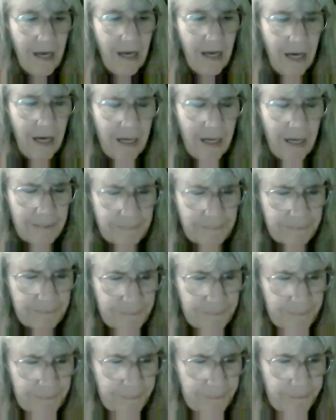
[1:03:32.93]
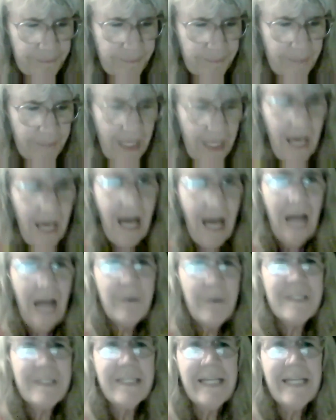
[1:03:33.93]
I
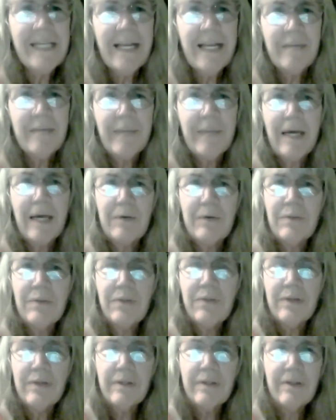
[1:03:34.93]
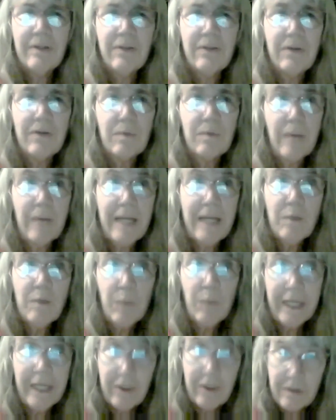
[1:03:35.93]
was thinking about the right
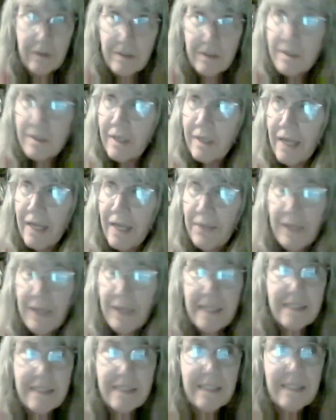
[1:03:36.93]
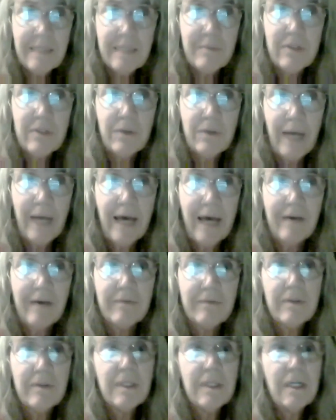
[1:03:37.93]
wingers, and they seem to have
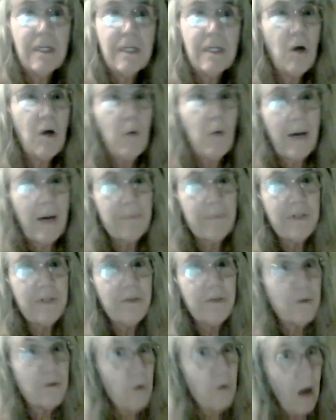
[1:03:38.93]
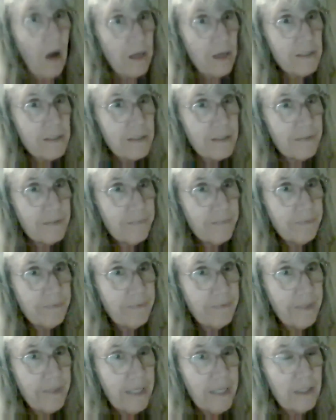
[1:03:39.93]
co-opted the cross
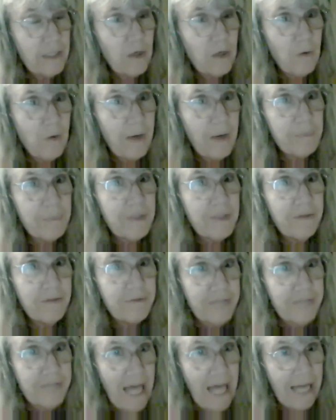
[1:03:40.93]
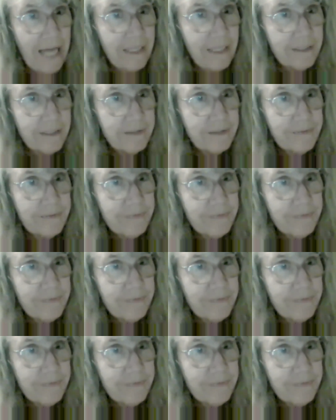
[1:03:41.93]
and co-opted the flag.